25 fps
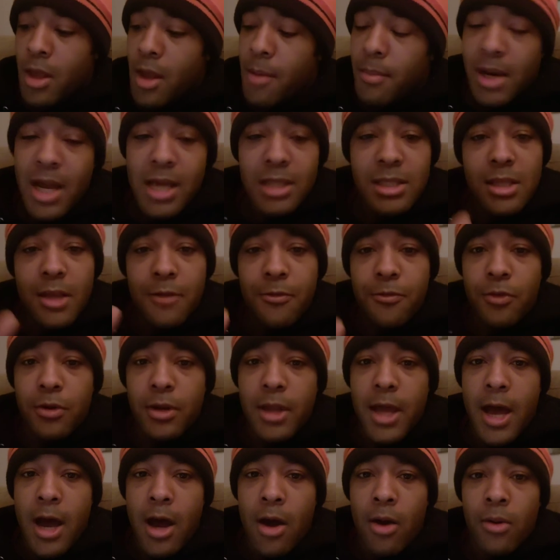But that's it for
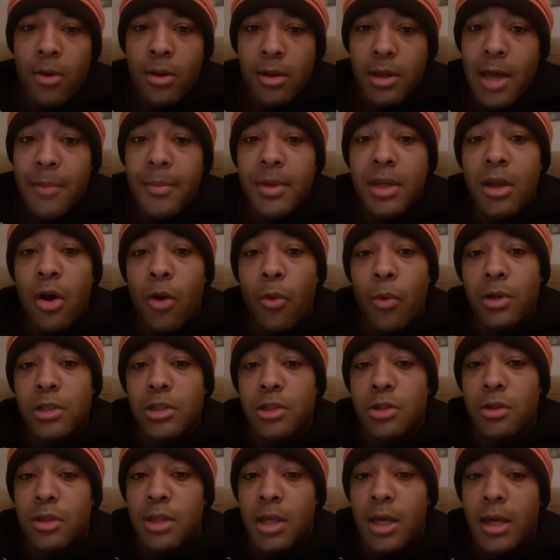now. Let me know
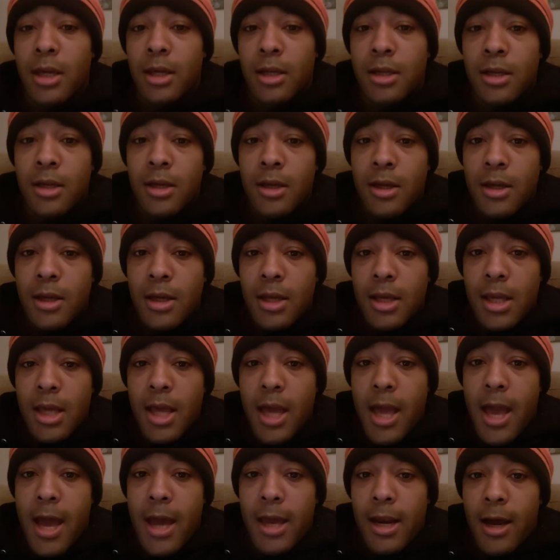what you think,
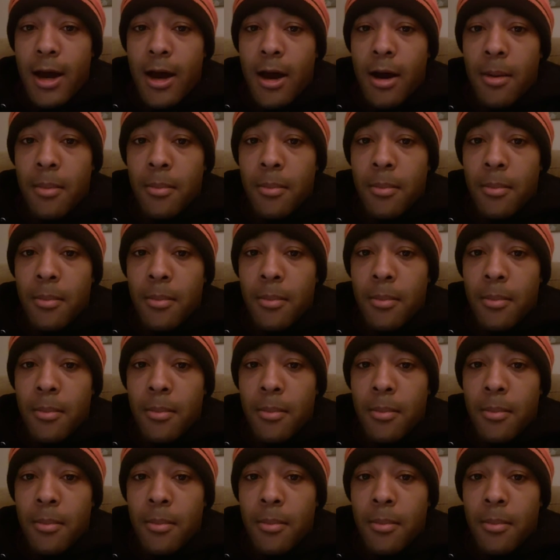and